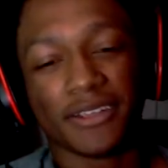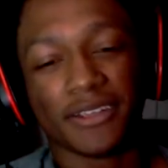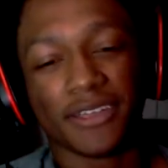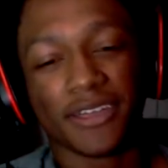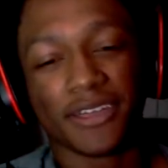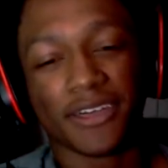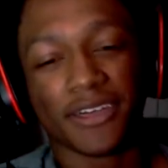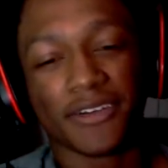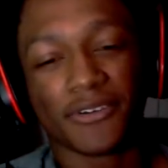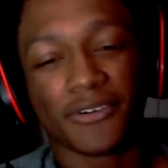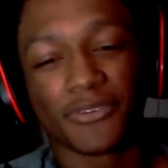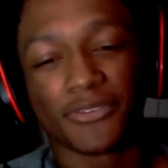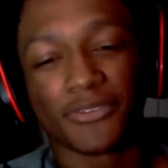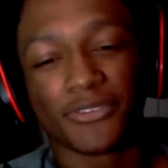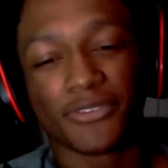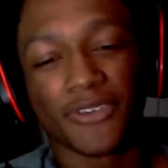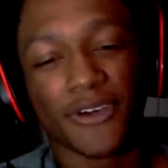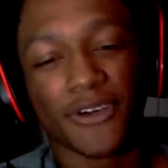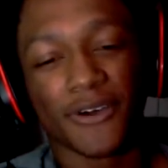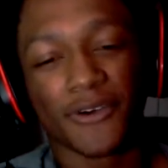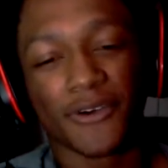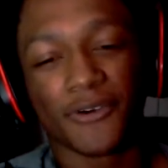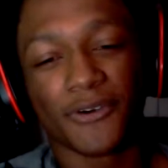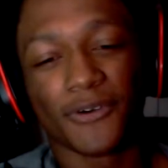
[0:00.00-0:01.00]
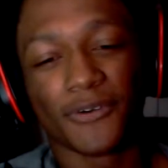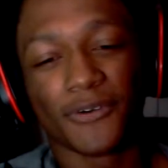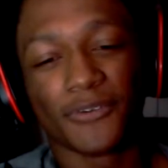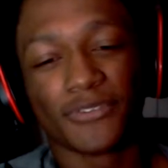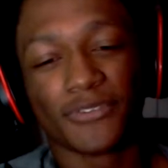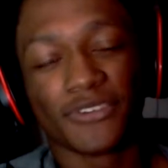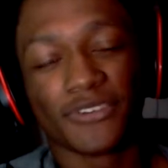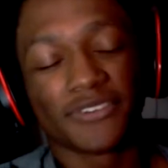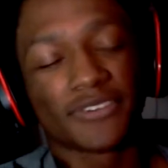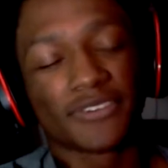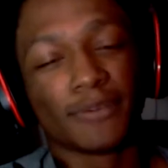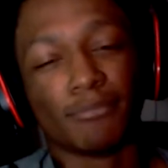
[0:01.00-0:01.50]
It was so
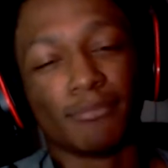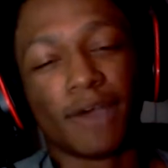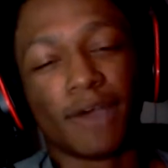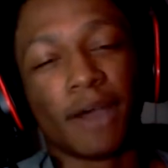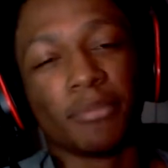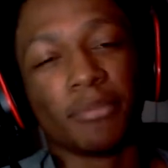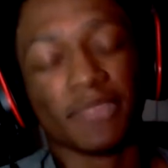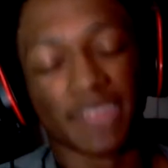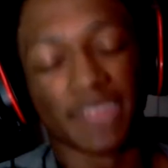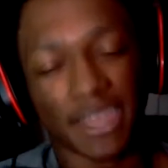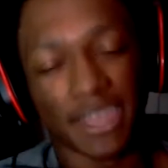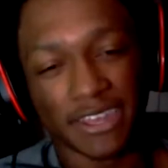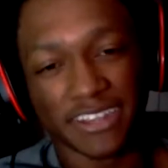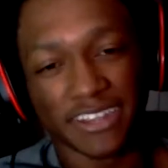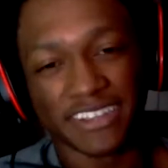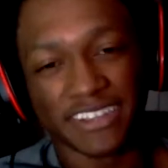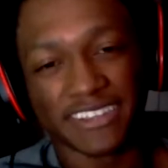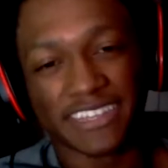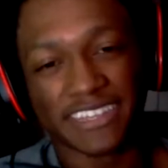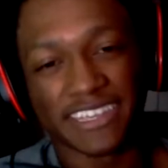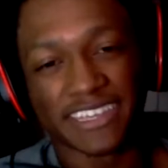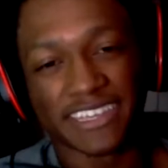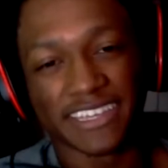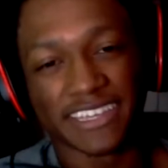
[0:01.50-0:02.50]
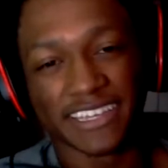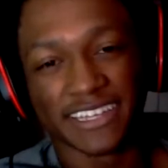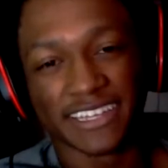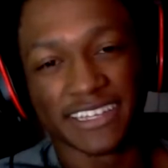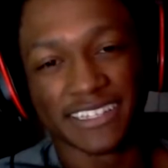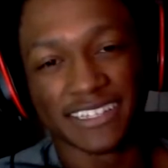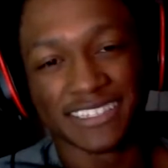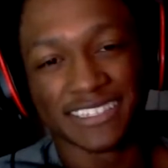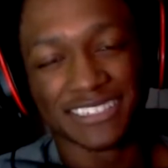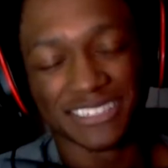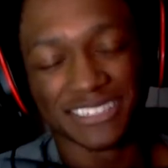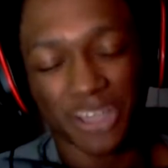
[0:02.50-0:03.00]
discombobulated,
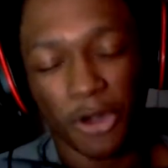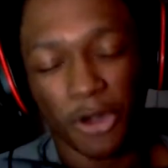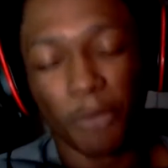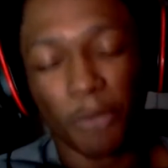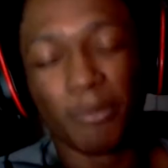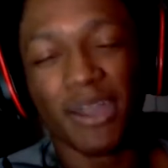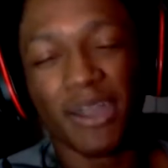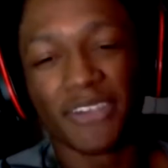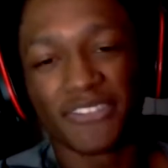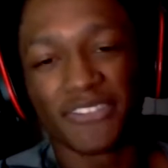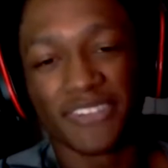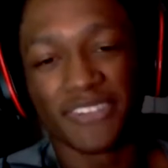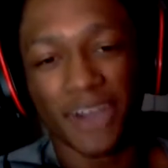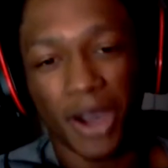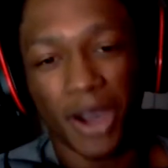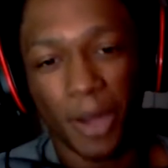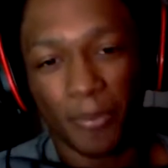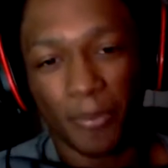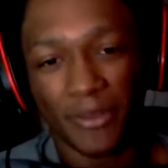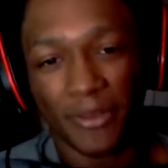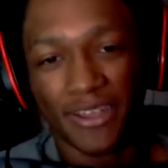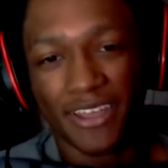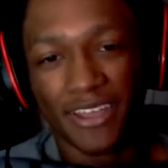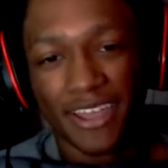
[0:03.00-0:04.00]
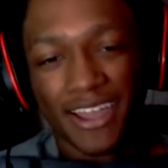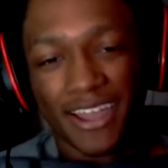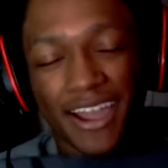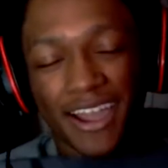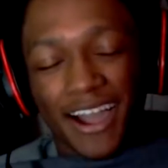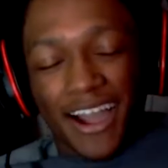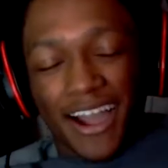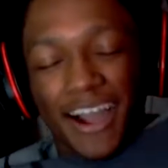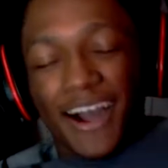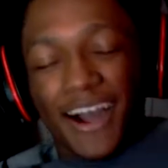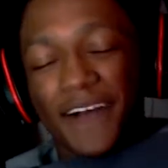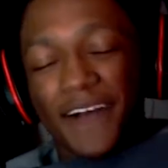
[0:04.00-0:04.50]
so messed up.
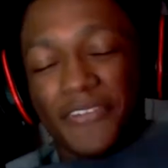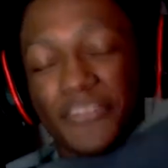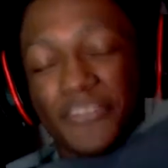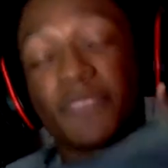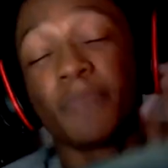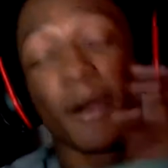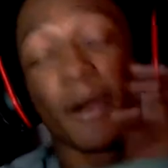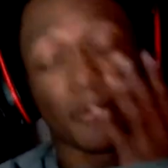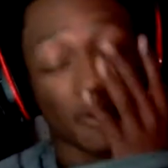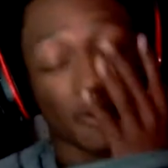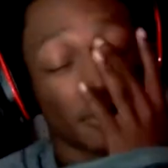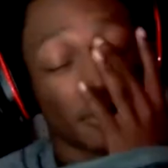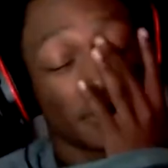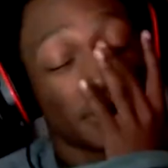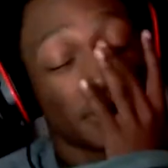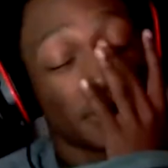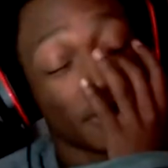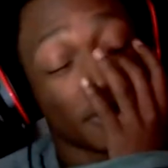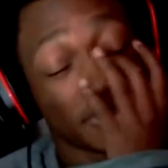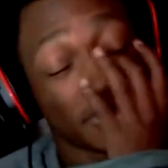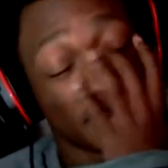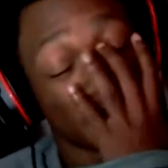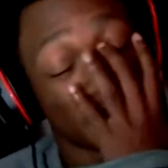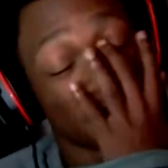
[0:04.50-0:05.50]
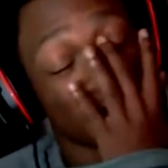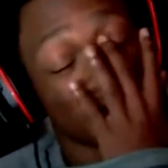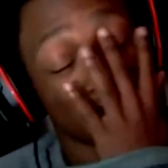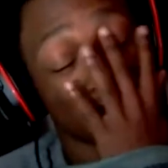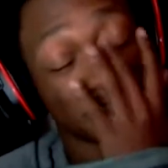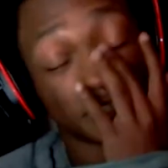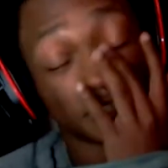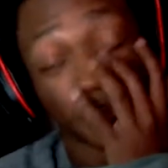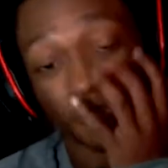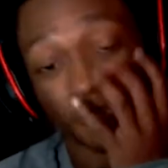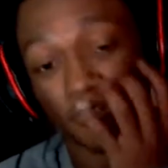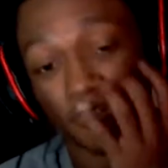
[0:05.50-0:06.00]
Uh, this is probably gonna be the most
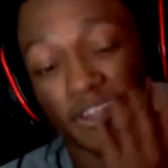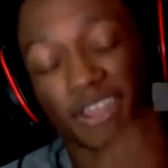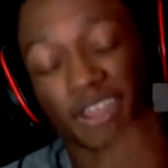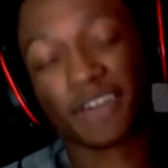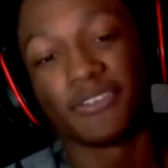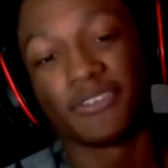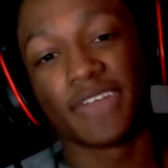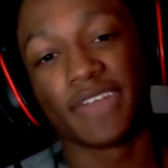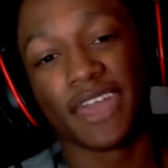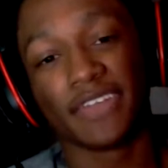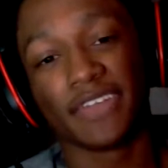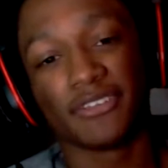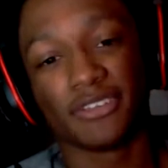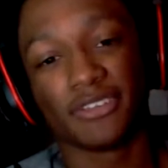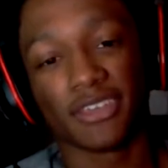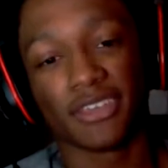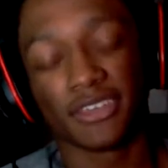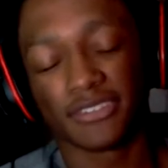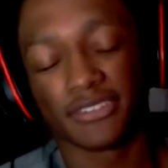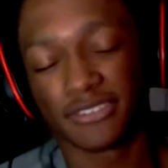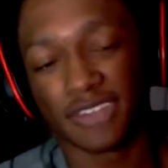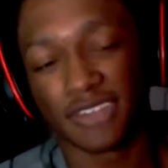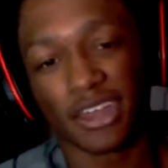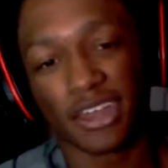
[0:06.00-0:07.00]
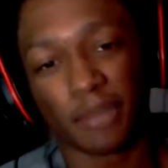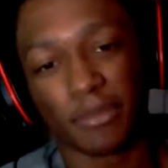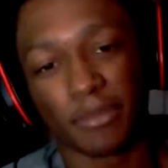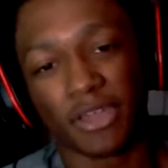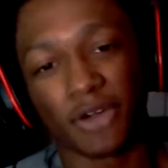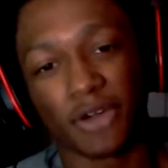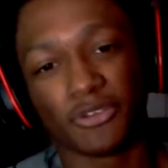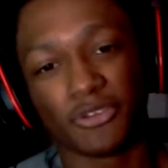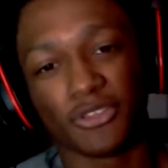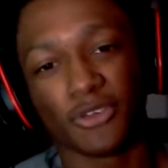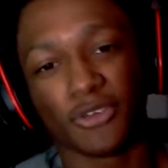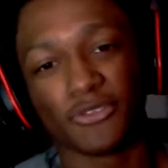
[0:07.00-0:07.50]
dysfunctional video that is gonna be
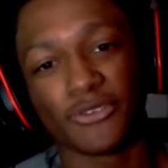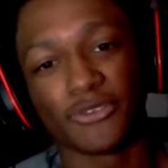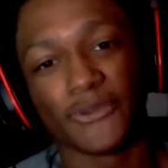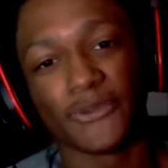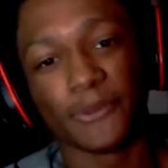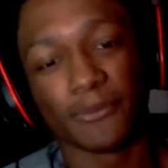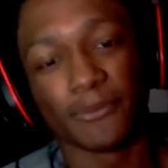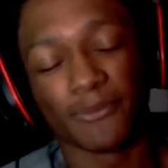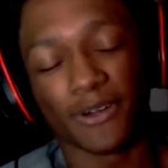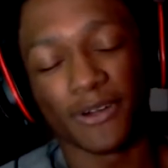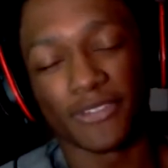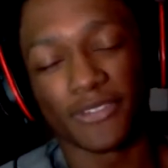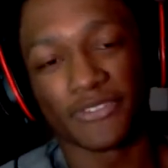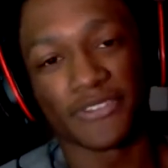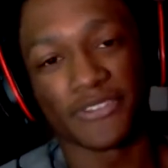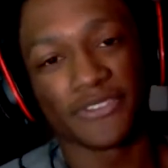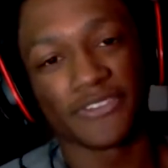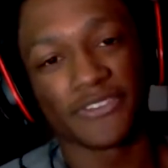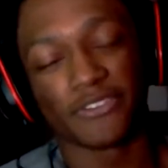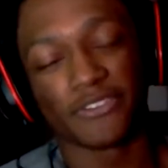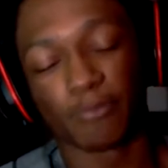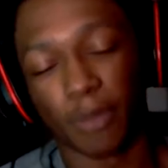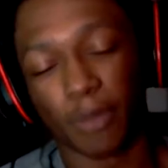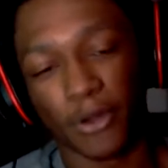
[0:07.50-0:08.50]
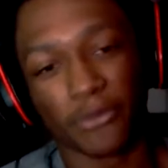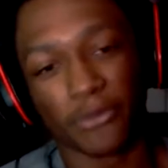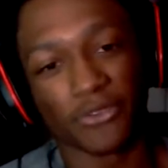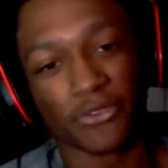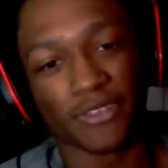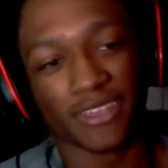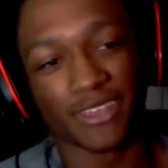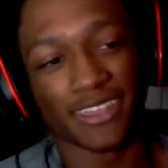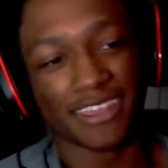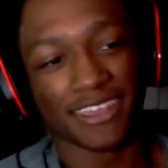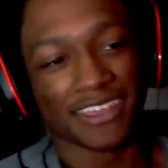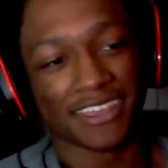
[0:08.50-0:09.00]
on YouTube once this is
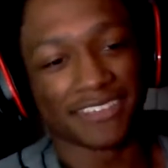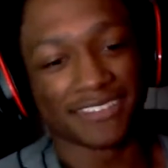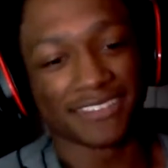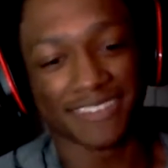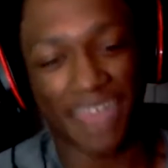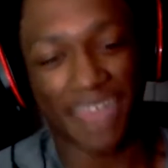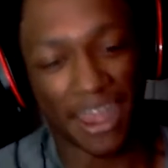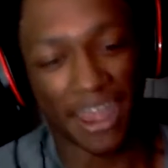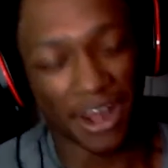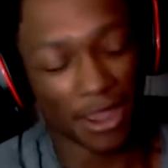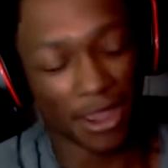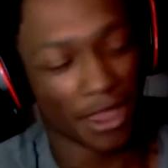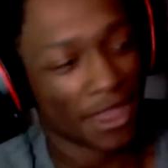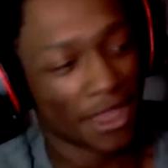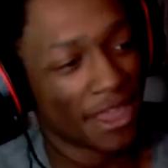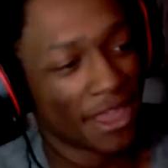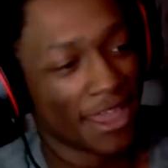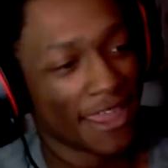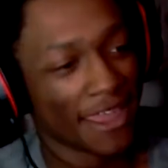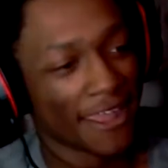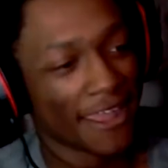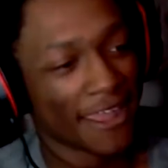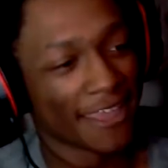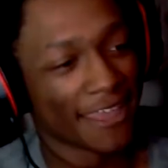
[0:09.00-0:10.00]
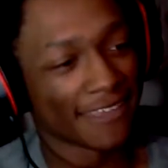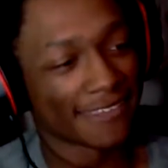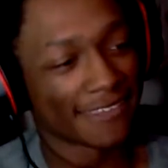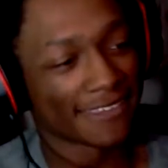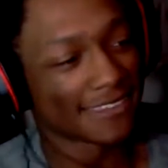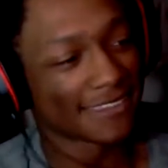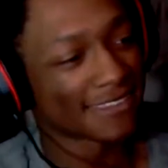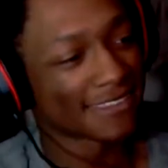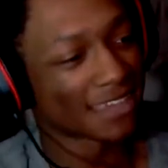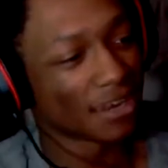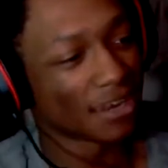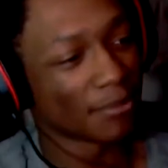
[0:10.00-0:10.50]
posted. It's gonna, is this
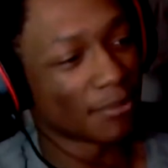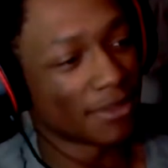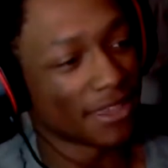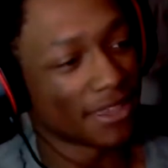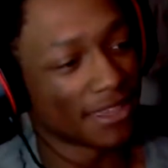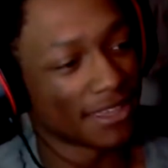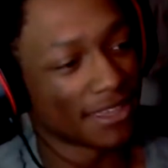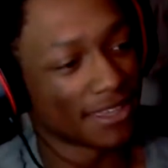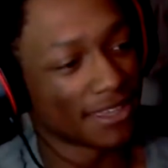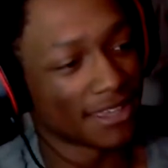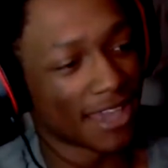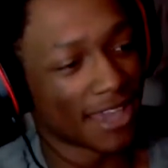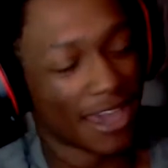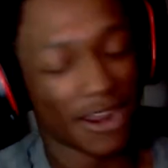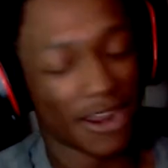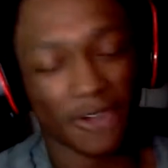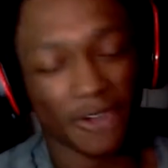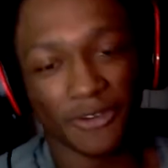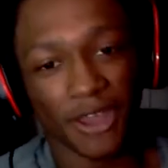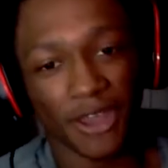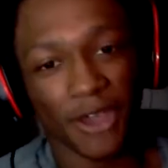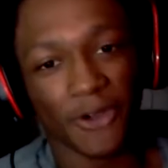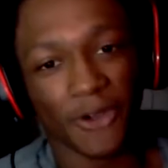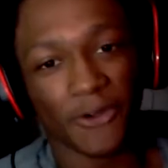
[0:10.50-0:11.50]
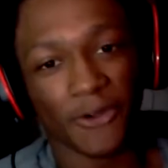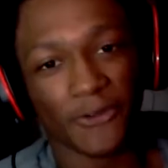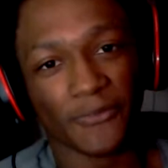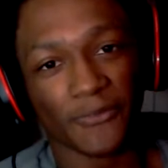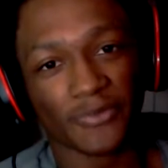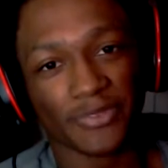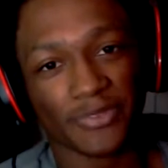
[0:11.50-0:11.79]
gonna be? I don't know.